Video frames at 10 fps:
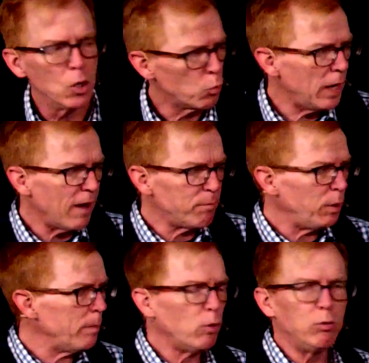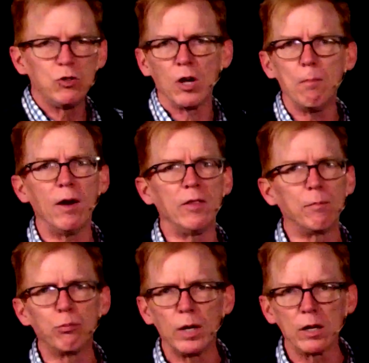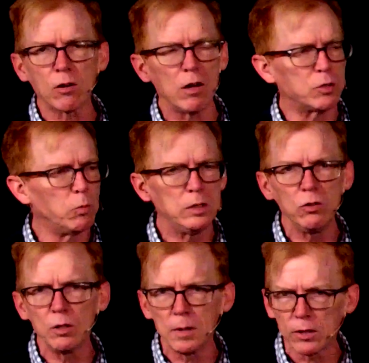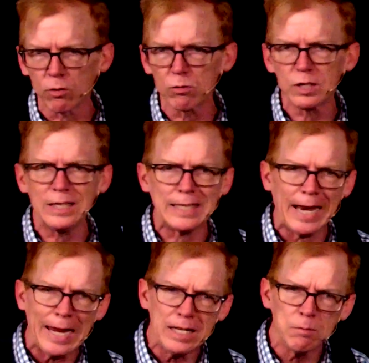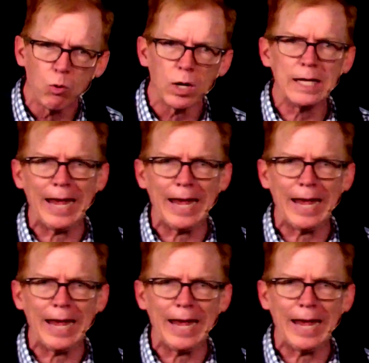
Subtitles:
We have people who jump on the prayer calls, and we do them on Thursdays at 8 in the morning,